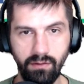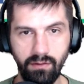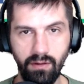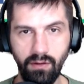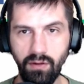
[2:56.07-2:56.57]

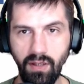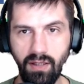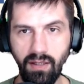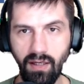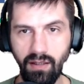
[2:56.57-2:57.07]

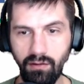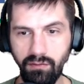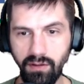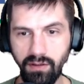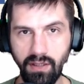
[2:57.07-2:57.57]
Okay, I
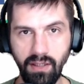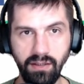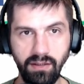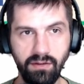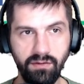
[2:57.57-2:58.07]
love it
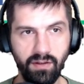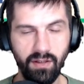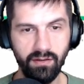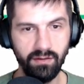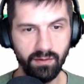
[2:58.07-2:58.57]
that it
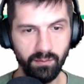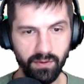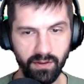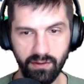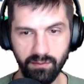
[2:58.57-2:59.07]
said
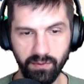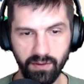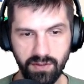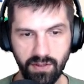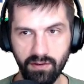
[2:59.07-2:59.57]
complete
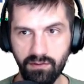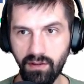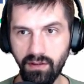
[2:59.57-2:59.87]
purchase and